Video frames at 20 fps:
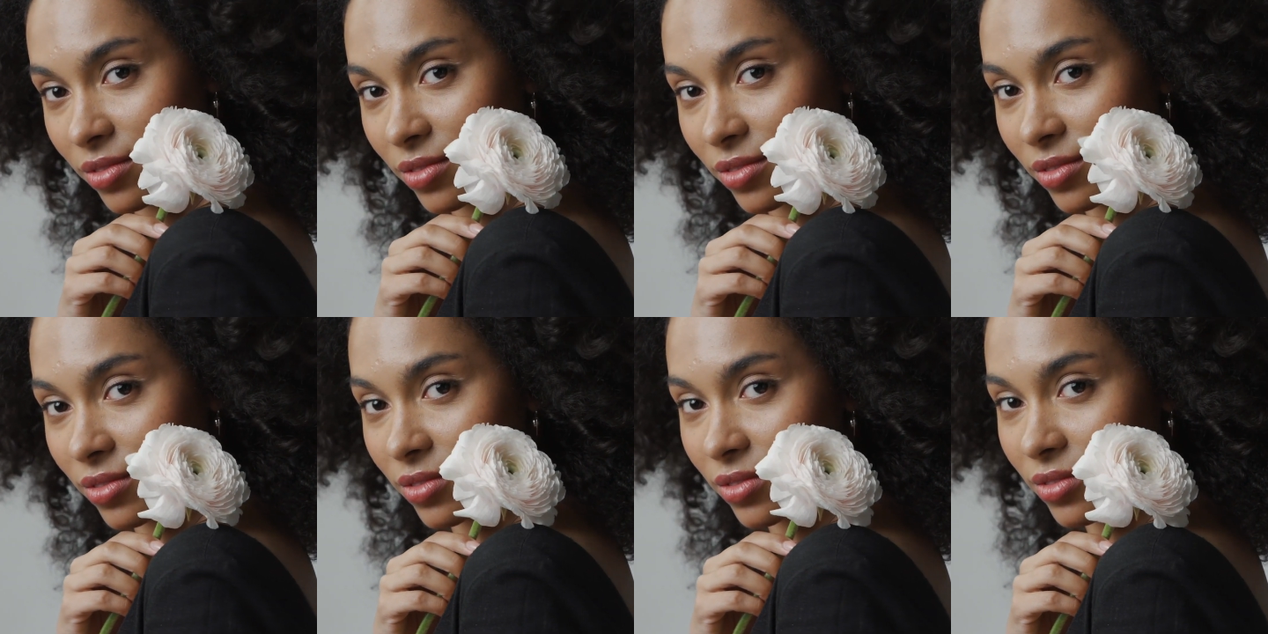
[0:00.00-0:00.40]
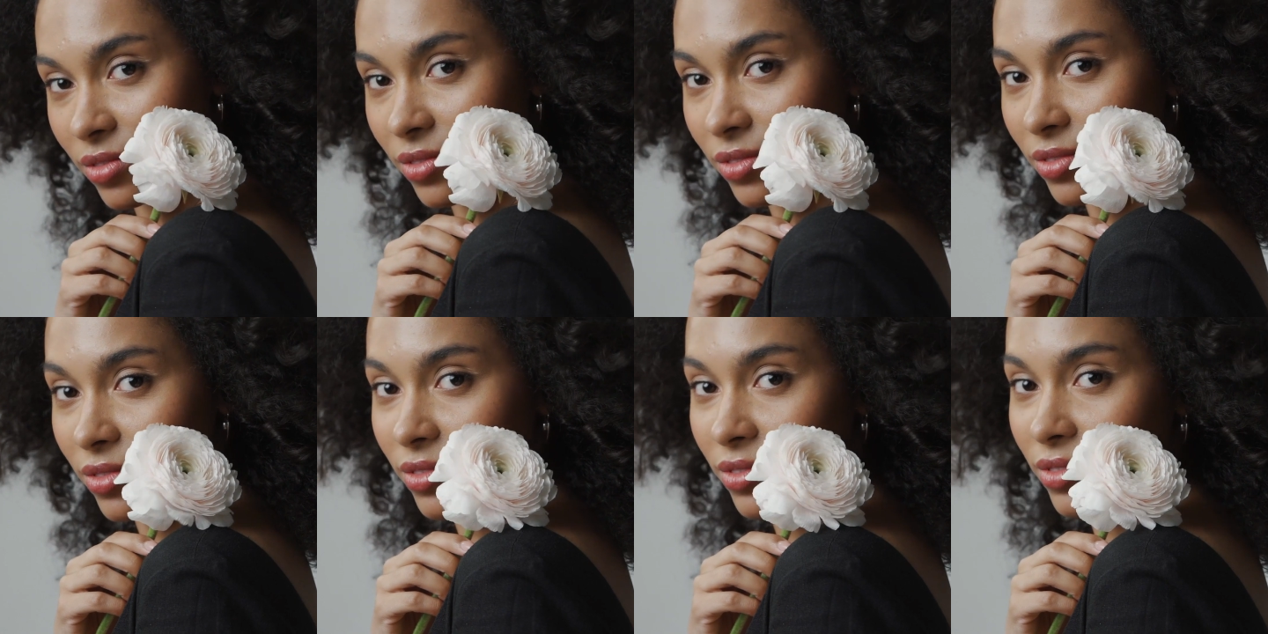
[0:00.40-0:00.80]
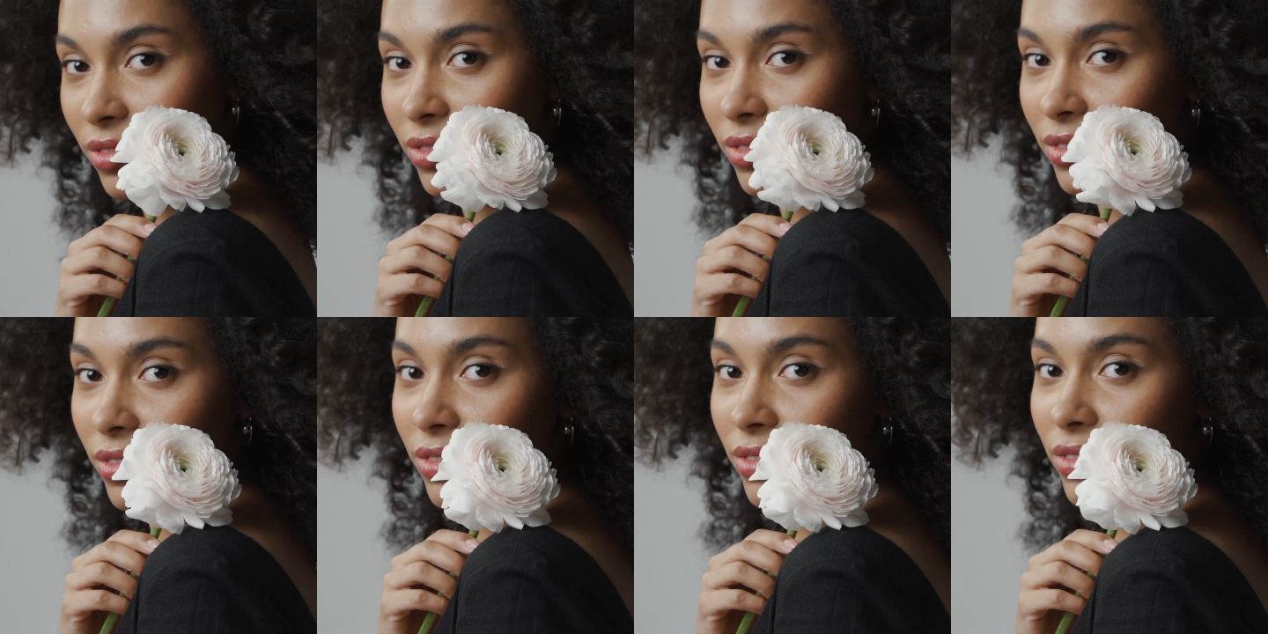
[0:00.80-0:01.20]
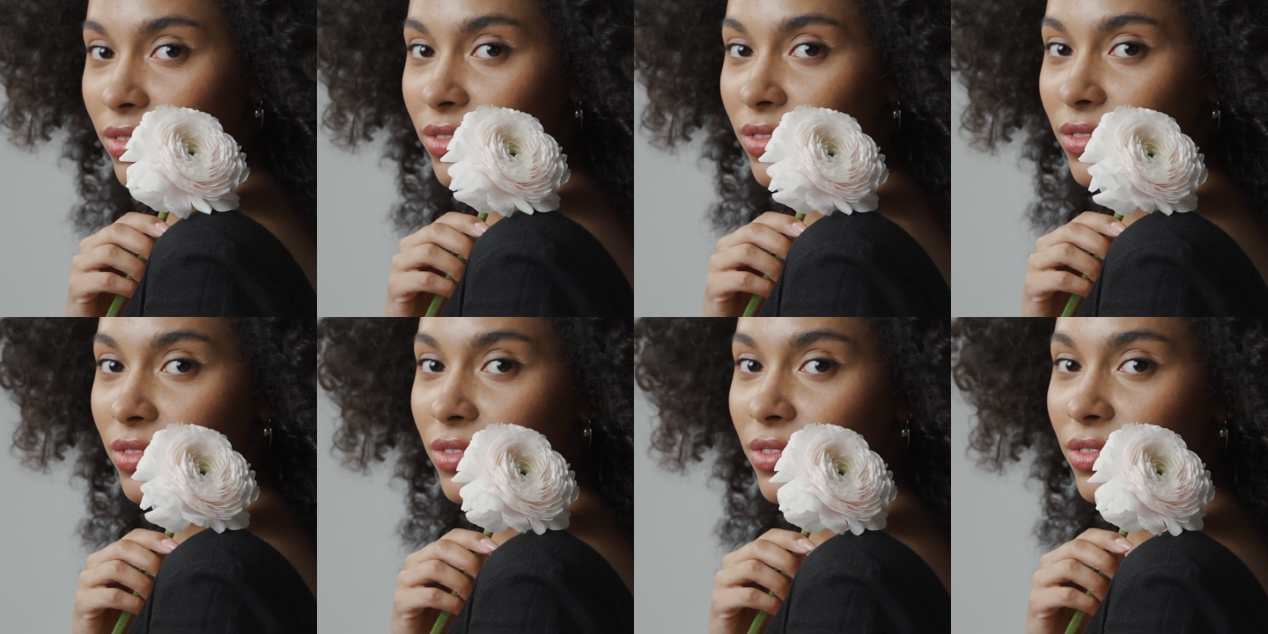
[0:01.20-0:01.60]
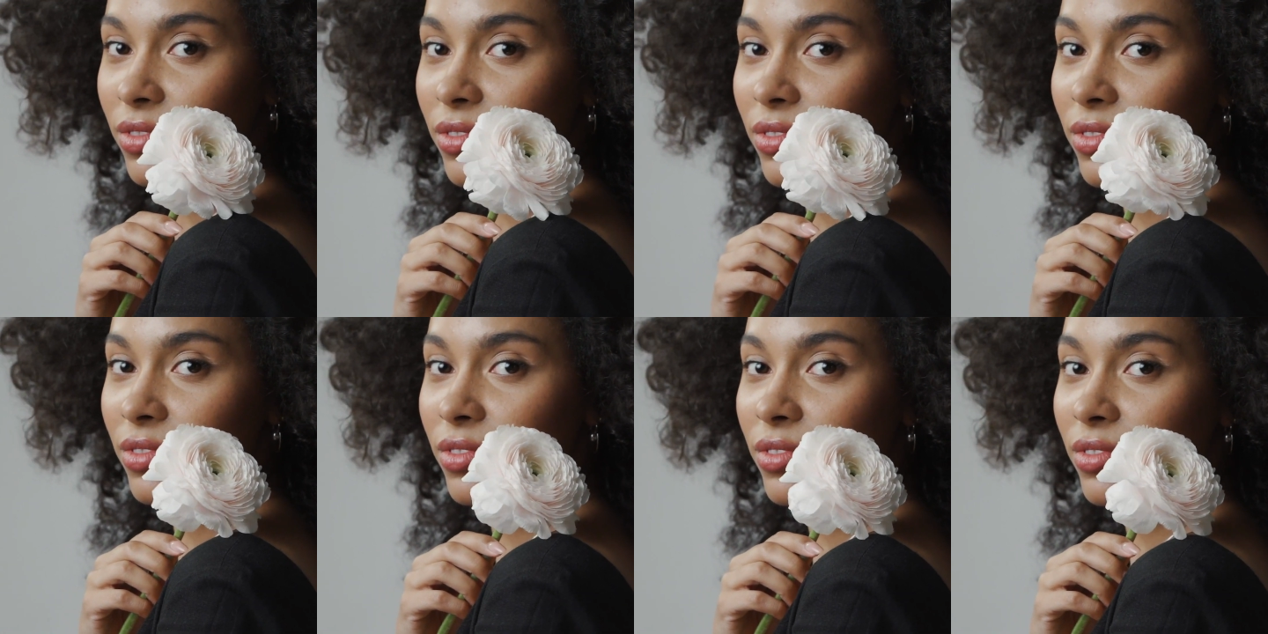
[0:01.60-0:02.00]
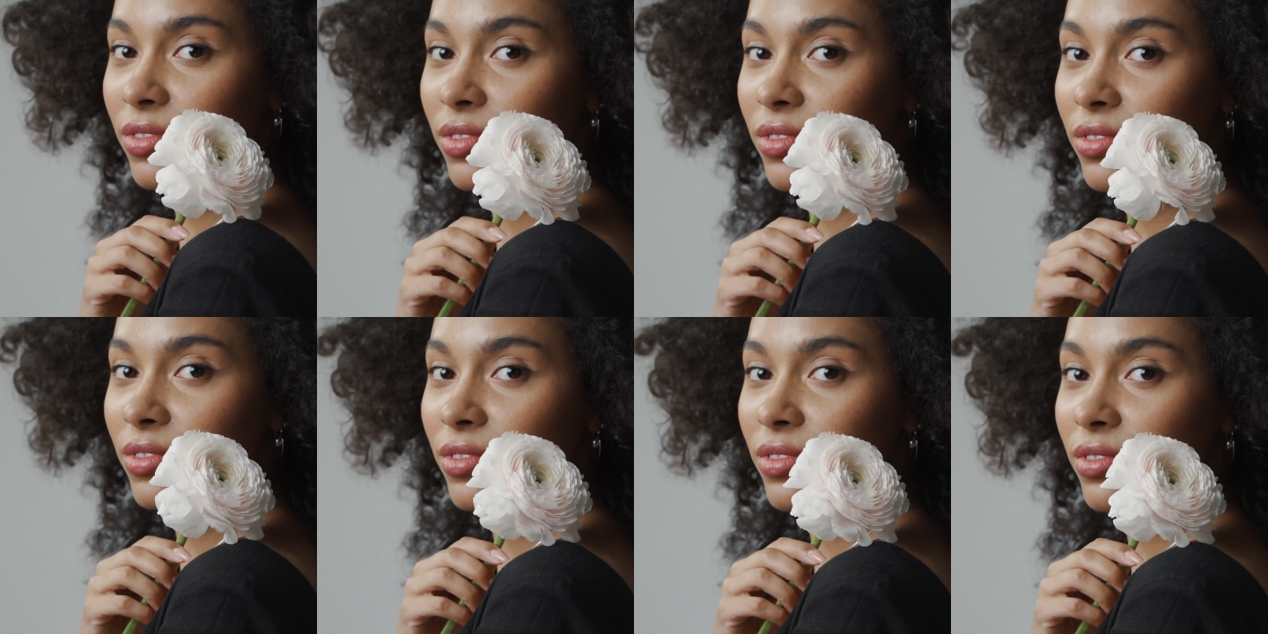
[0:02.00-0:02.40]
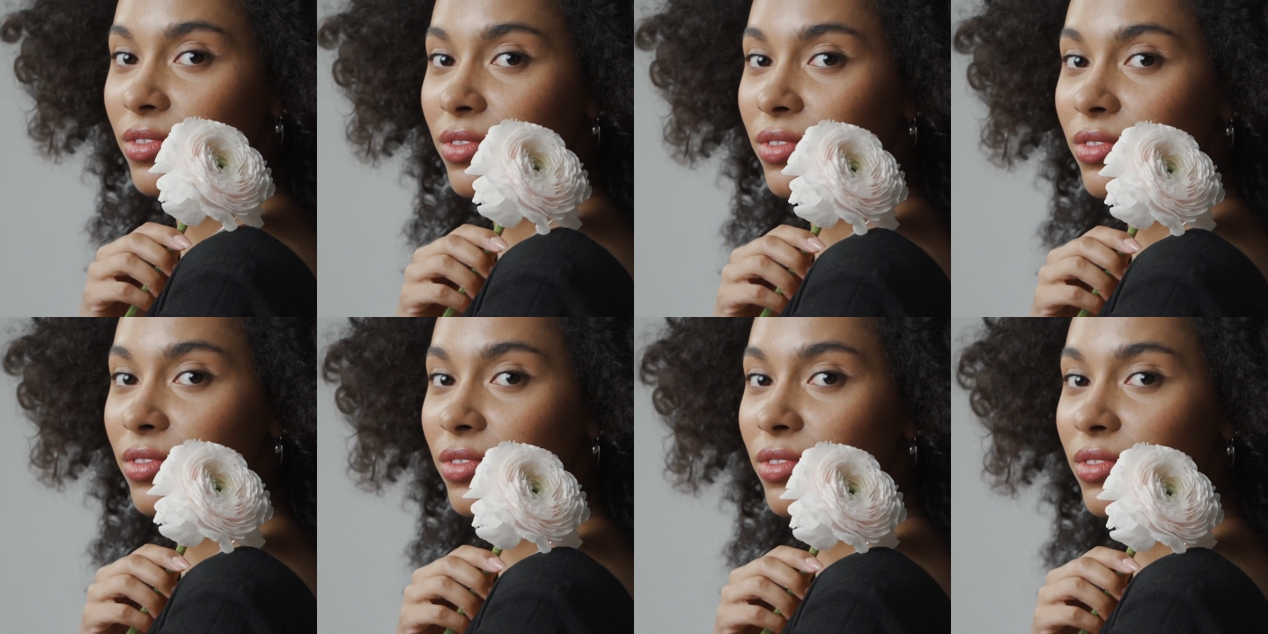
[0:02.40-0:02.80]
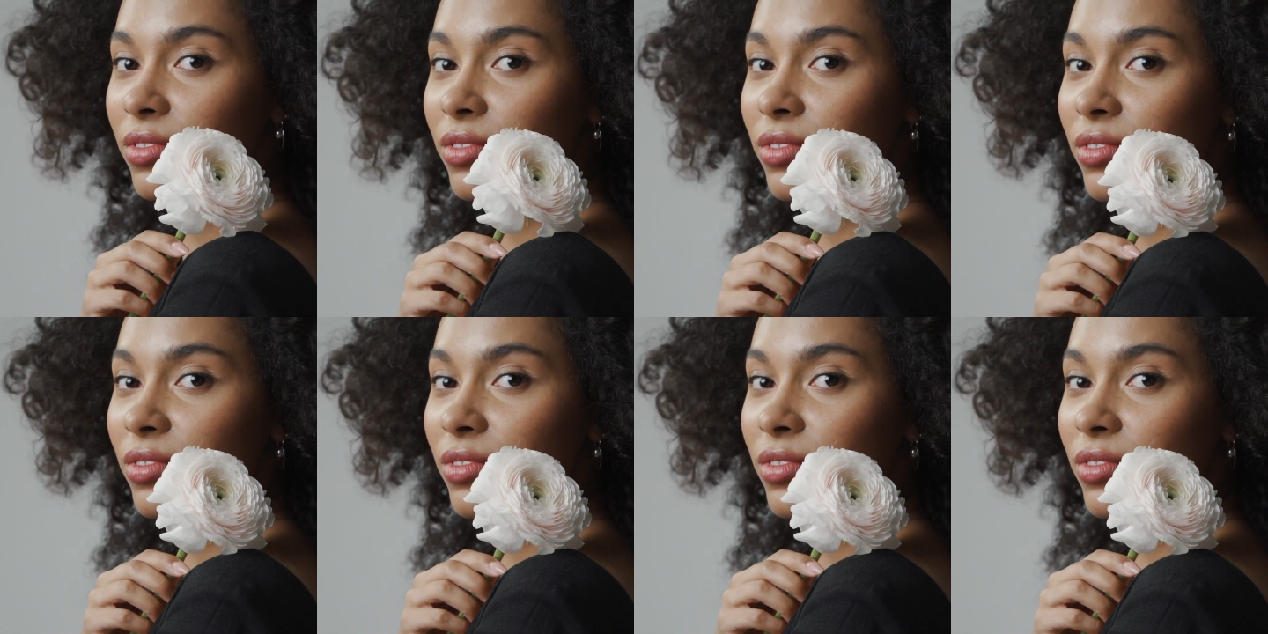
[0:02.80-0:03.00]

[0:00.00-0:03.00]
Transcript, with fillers: a huge chunk of people who stopped using makeup entirely,